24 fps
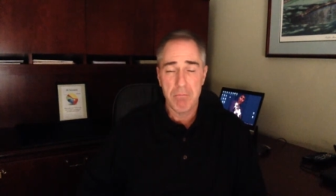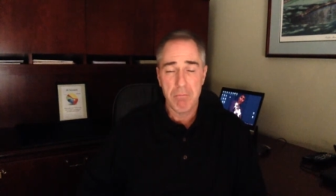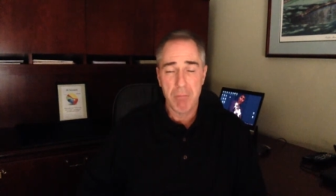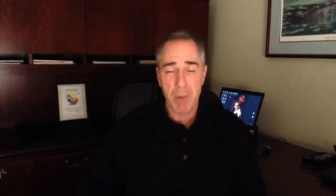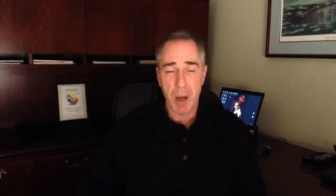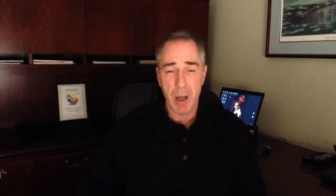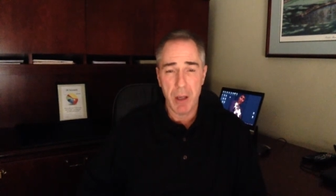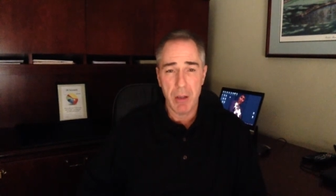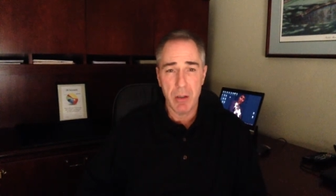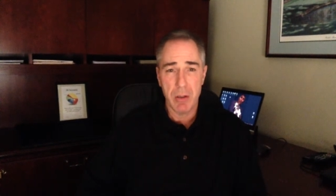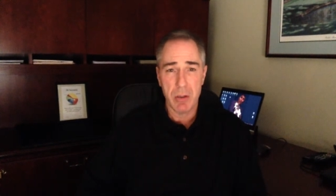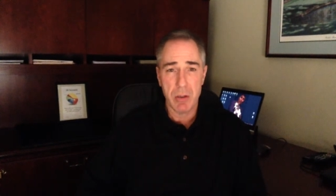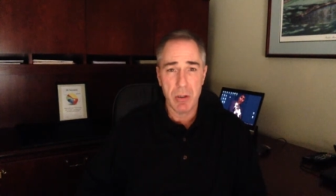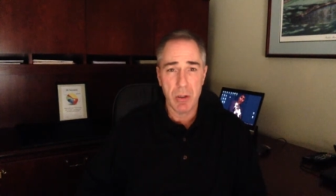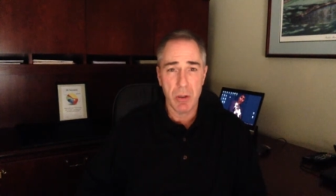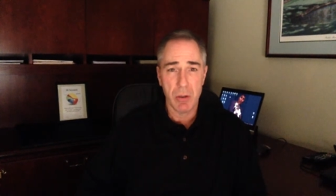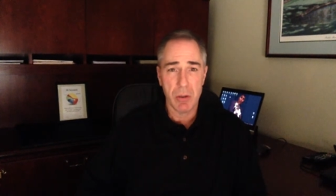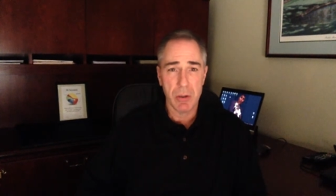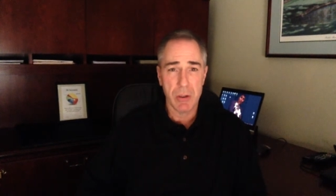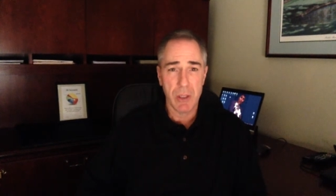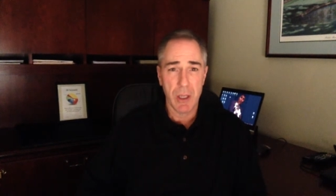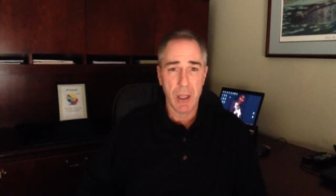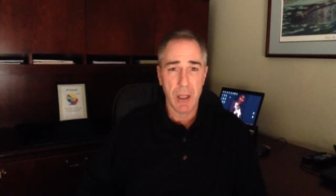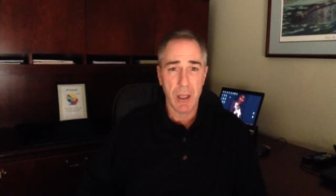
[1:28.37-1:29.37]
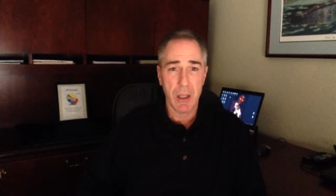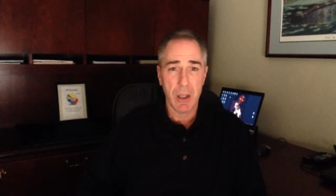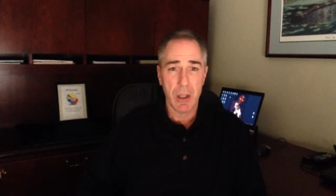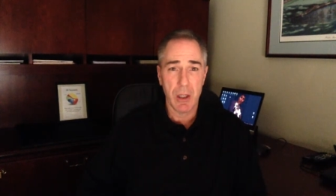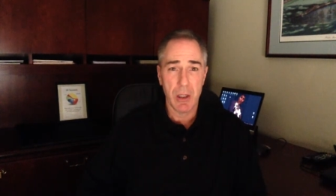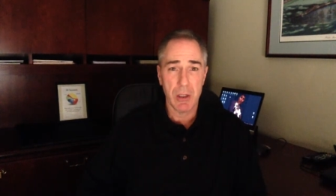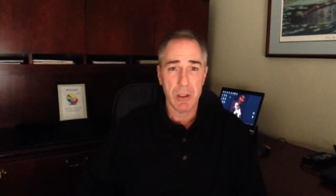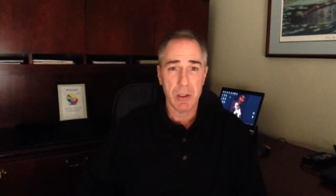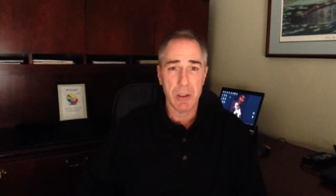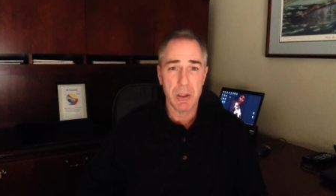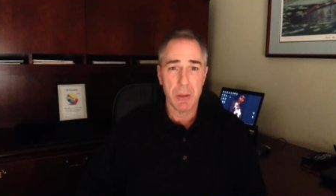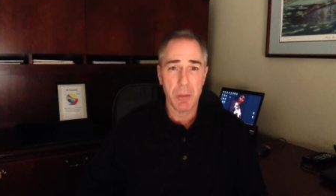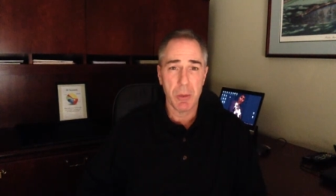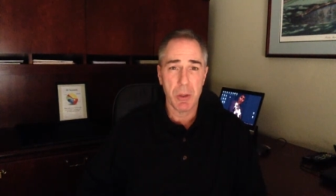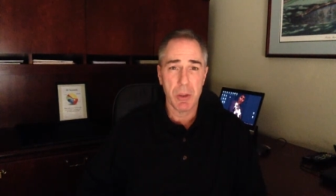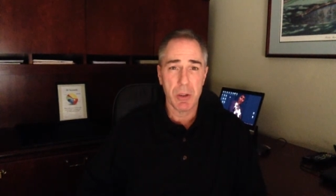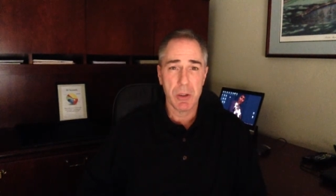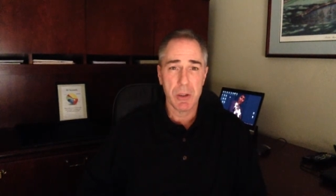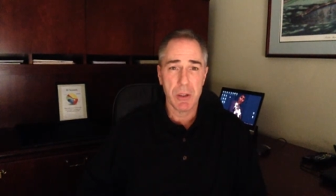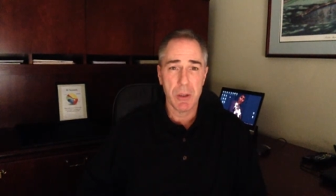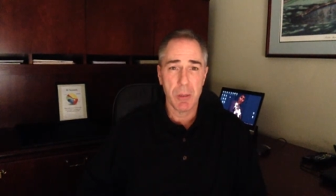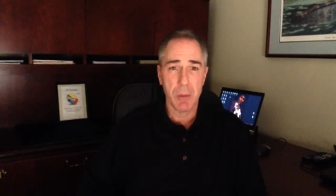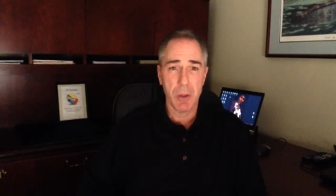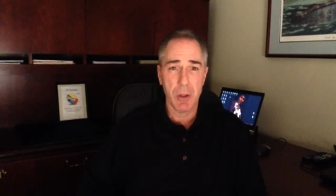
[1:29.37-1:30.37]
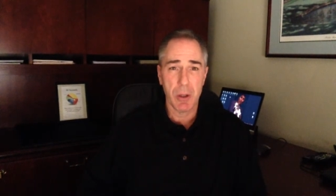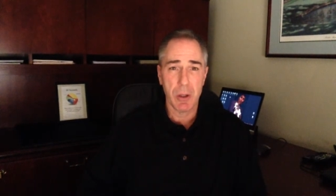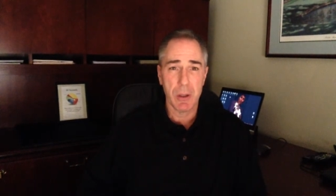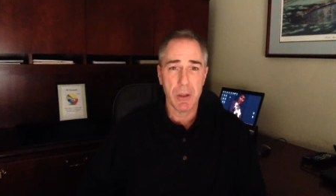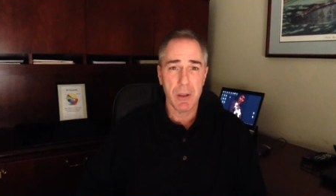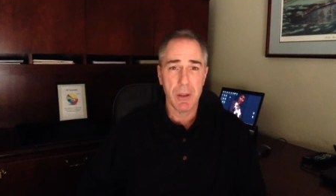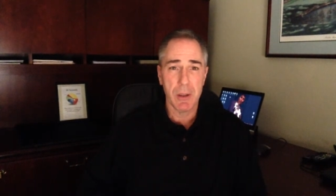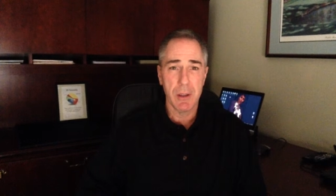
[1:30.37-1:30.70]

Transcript: I use an old saying called similar, similar.